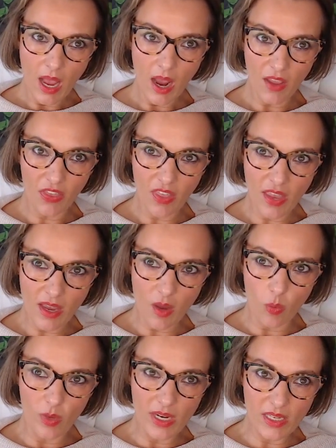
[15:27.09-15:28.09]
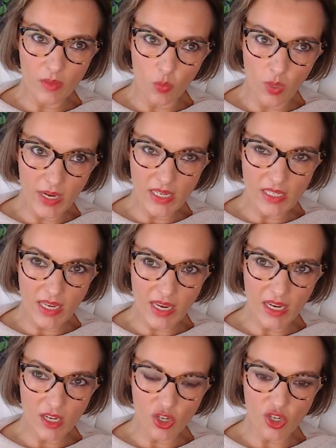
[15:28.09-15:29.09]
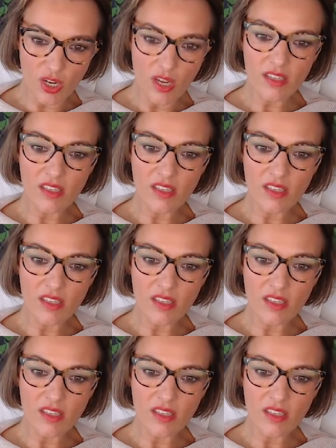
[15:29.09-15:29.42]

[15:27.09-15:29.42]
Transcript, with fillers: I think we we teach